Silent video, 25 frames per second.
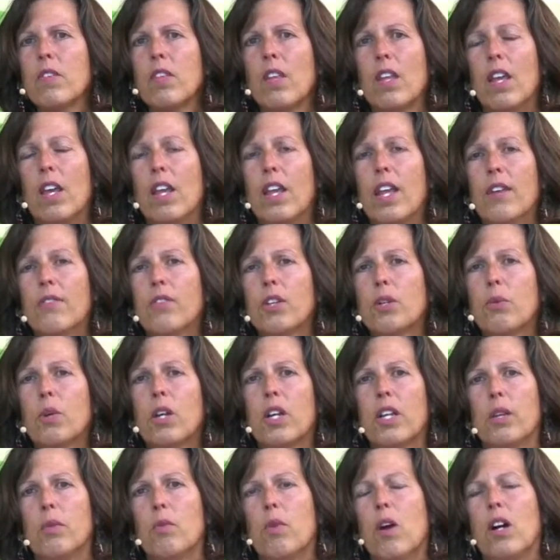And everywhere
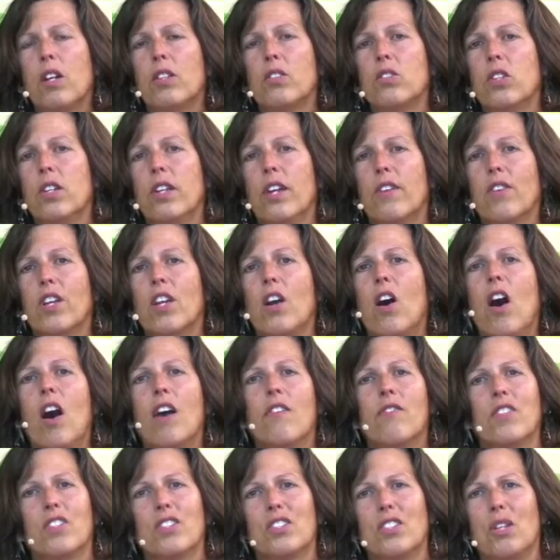he was, in every
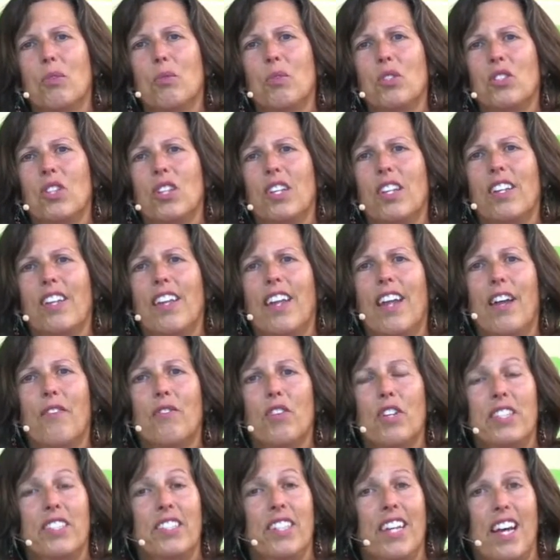office he was in, at
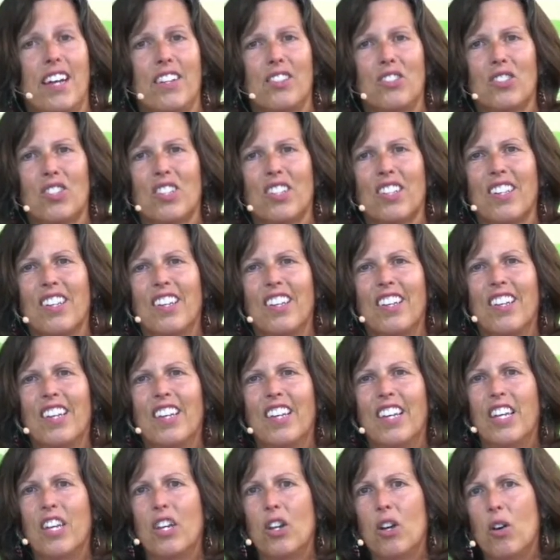every desk,
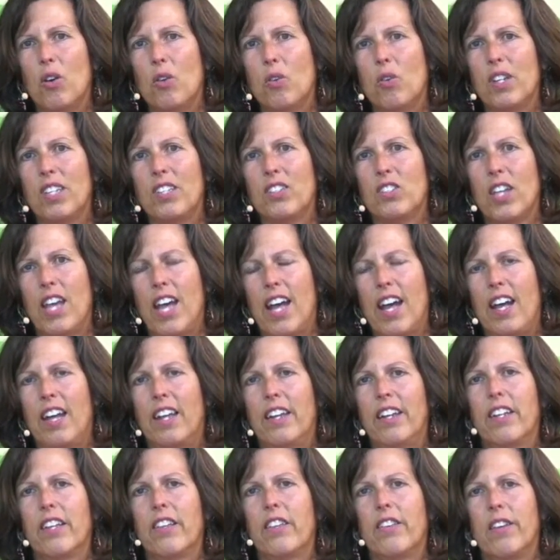he always
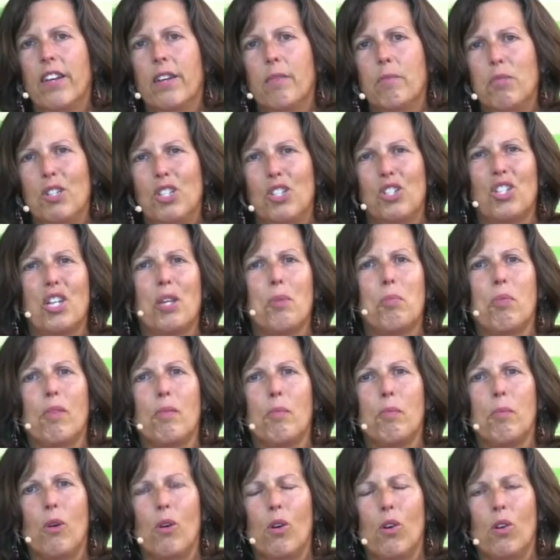had that
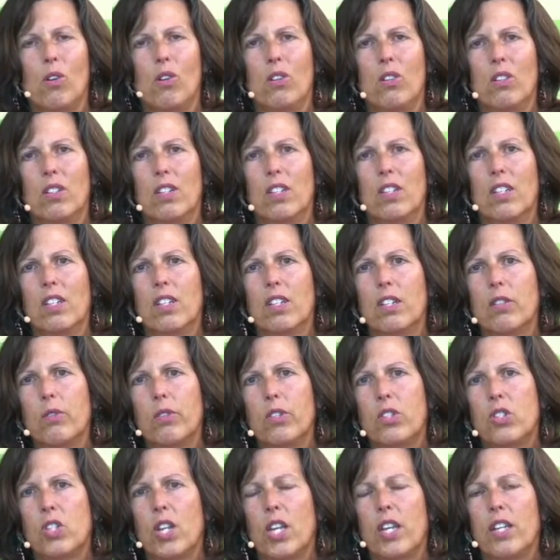misshapen bowl
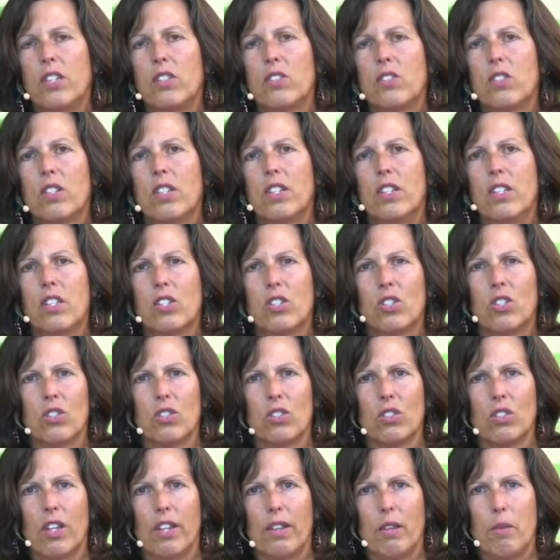with Shay's
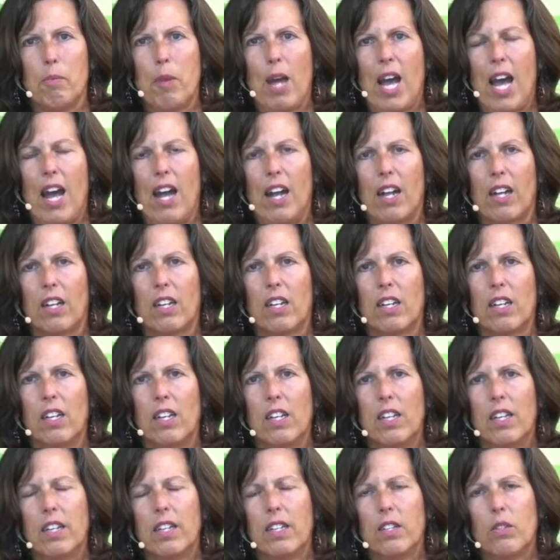initials on the back
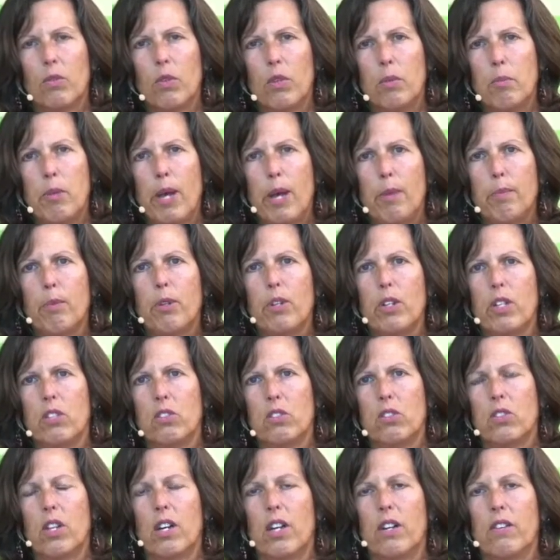and the
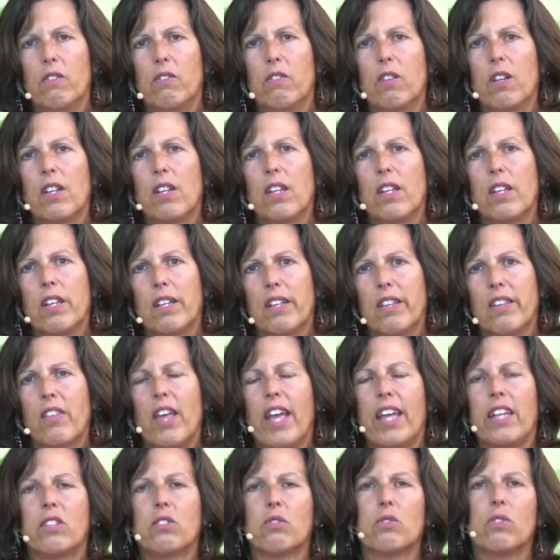remembrance of,
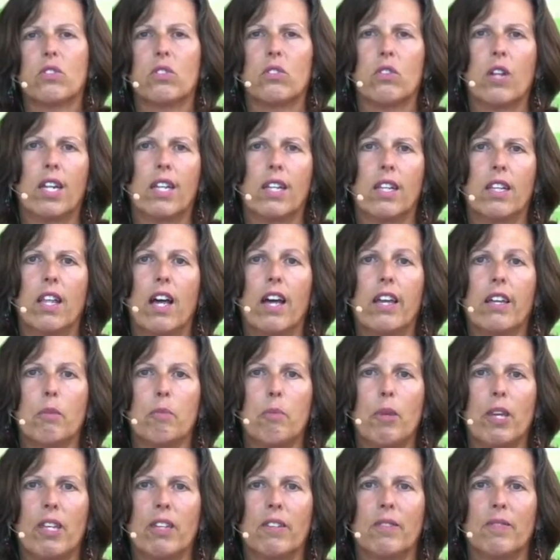"Thanks for trying to like me."